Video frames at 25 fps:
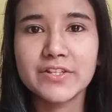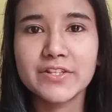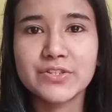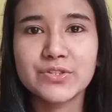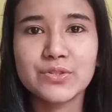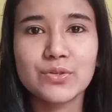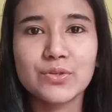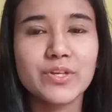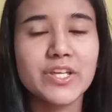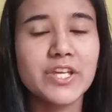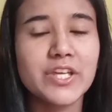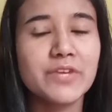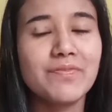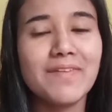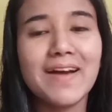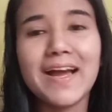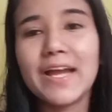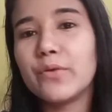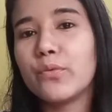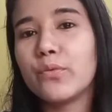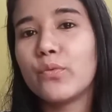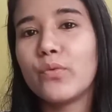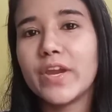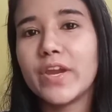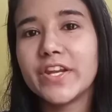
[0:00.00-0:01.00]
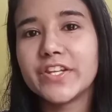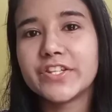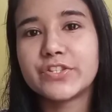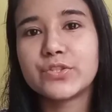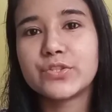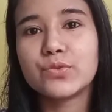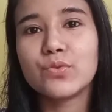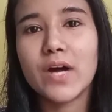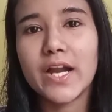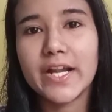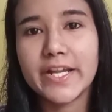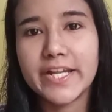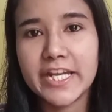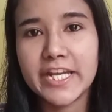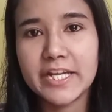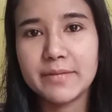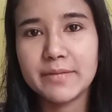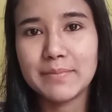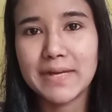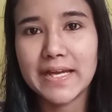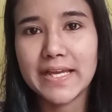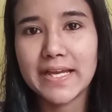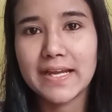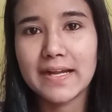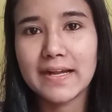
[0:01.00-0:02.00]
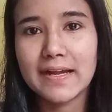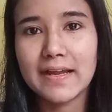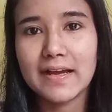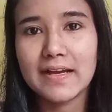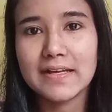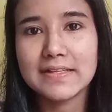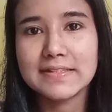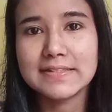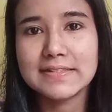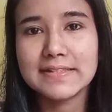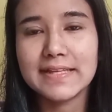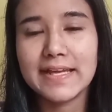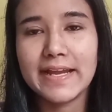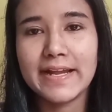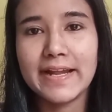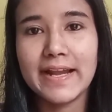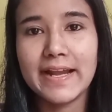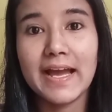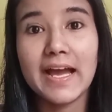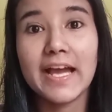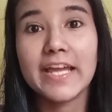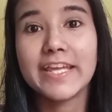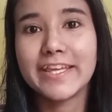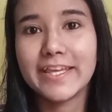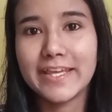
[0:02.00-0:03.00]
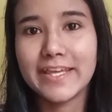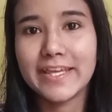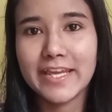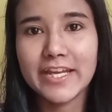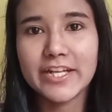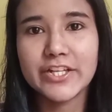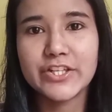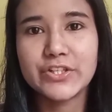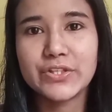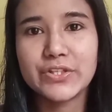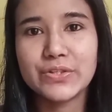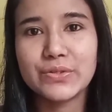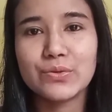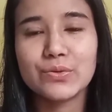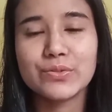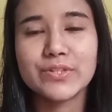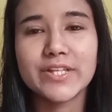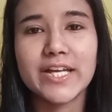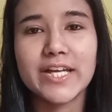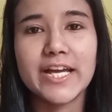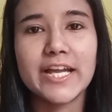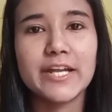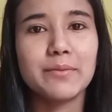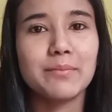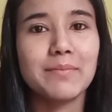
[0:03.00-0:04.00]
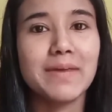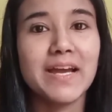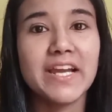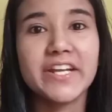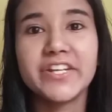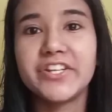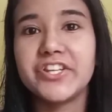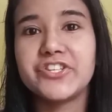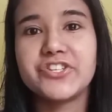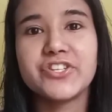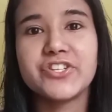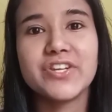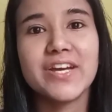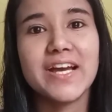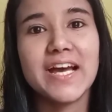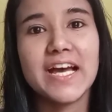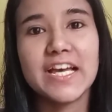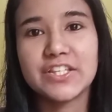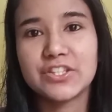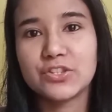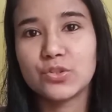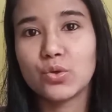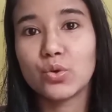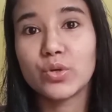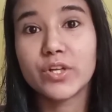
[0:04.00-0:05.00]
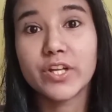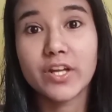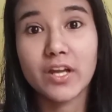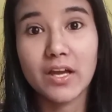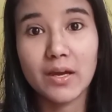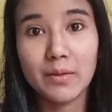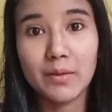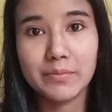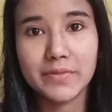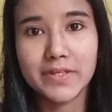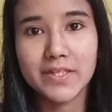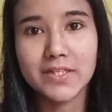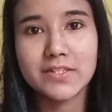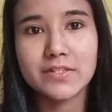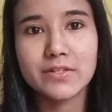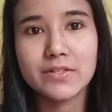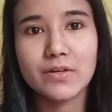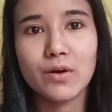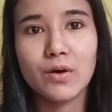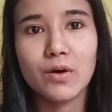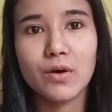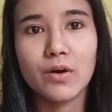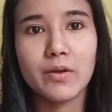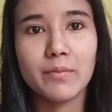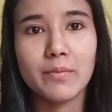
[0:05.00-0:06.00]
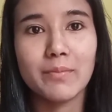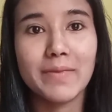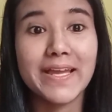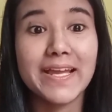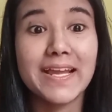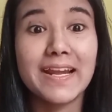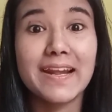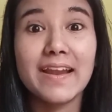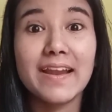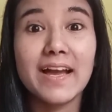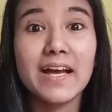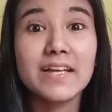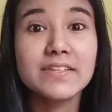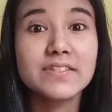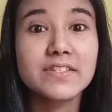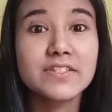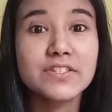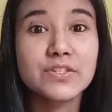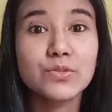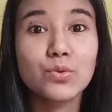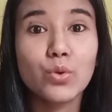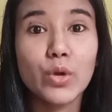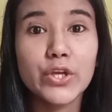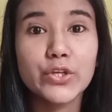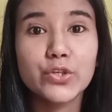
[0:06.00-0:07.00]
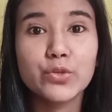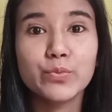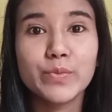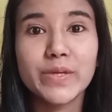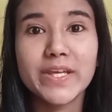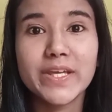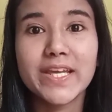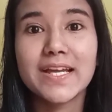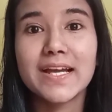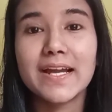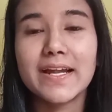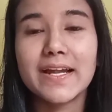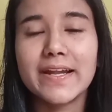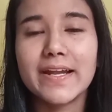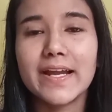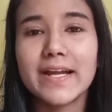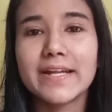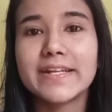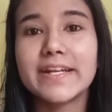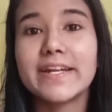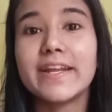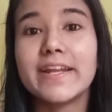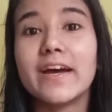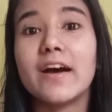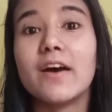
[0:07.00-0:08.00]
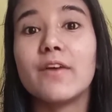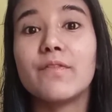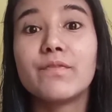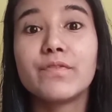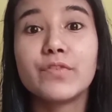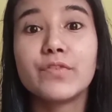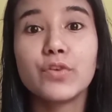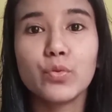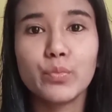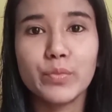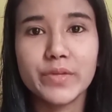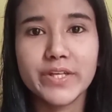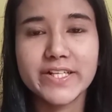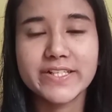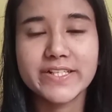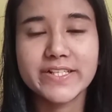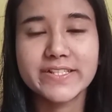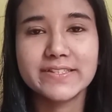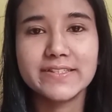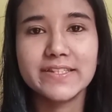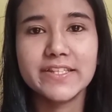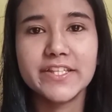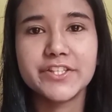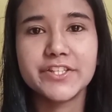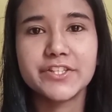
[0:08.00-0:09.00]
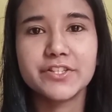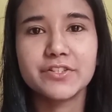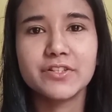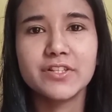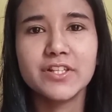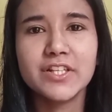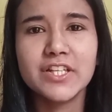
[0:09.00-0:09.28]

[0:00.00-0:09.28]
So if I went to attend my class and I get to know that my teacher has not come yet or my class is going to be conducted a few minutes later,